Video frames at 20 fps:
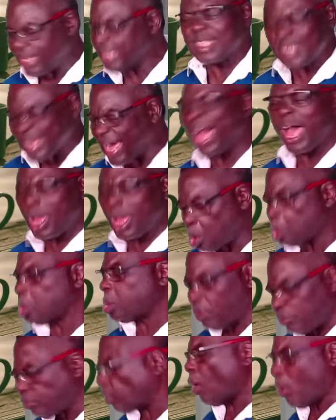the
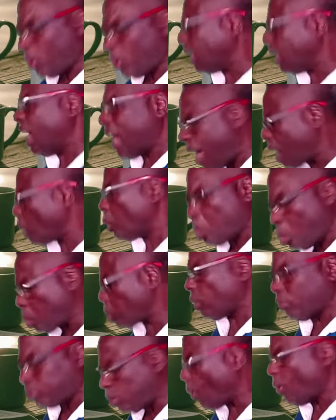arrows of God, the
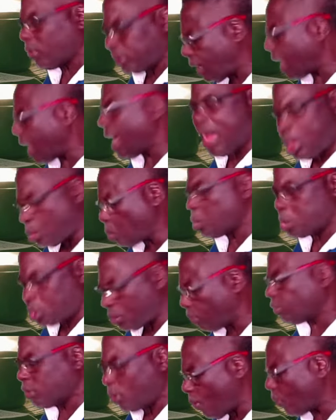arrows of God, the arrows
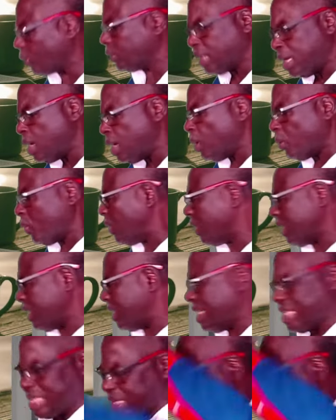of God. We release